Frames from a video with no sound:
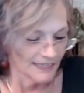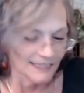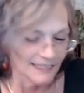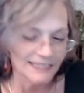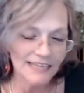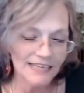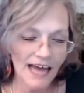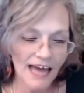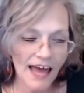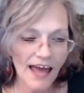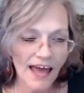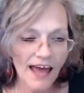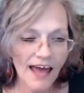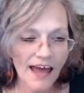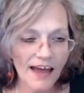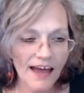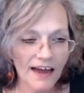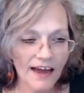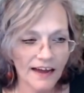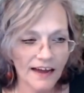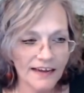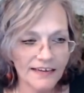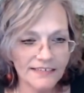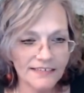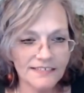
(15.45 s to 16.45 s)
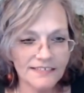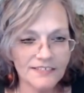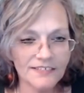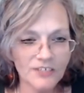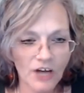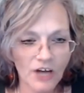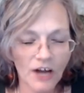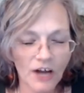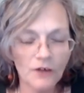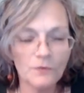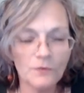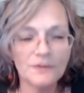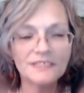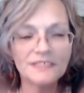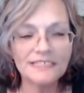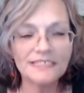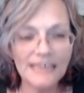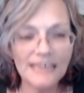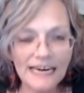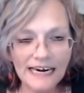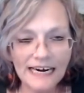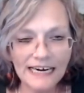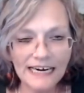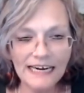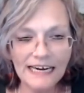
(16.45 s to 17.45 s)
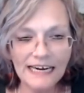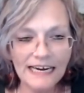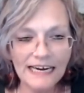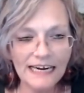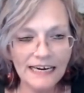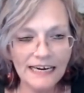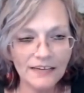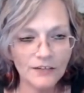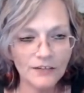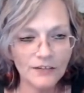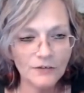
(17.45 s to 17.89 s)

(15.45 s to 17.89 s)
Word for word: yay, I get to talk with Danny